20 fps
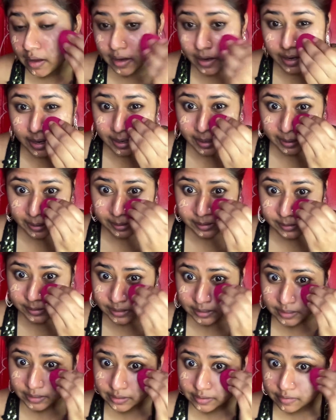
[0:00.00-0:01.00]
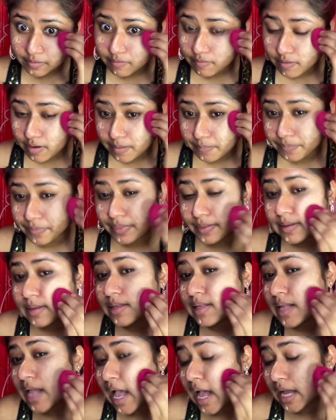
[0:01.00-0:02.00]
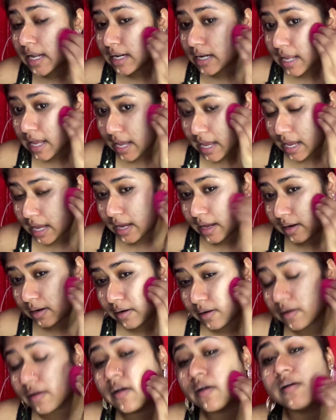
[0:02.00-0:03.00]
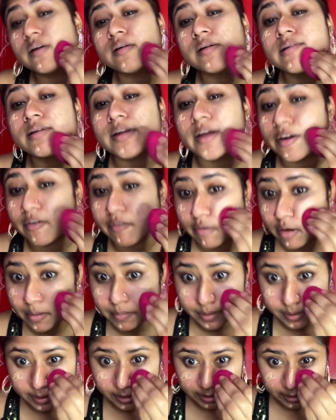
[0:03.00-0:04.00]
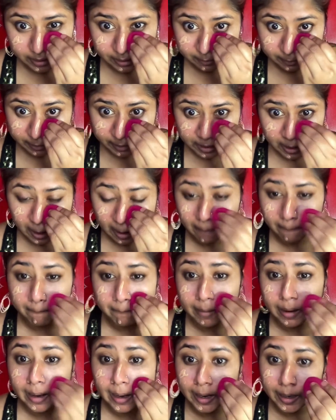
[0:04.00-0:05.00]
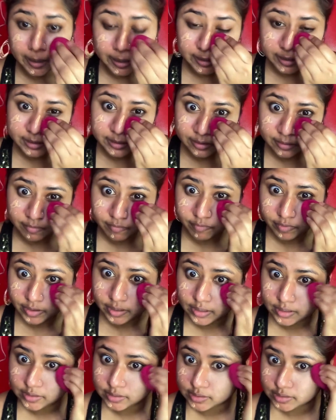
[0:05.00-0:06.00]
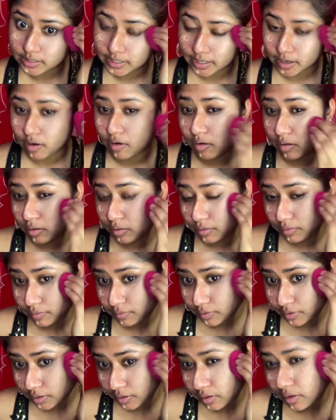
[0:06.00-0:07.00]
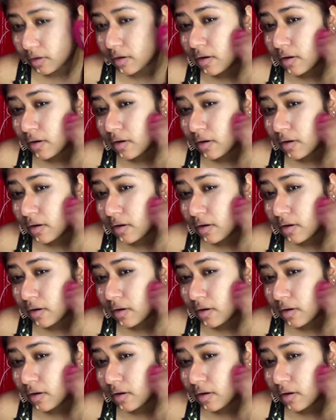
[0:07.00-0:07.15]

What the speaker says: and just rub that in not rub it in, I mean apply it to the face, like all over.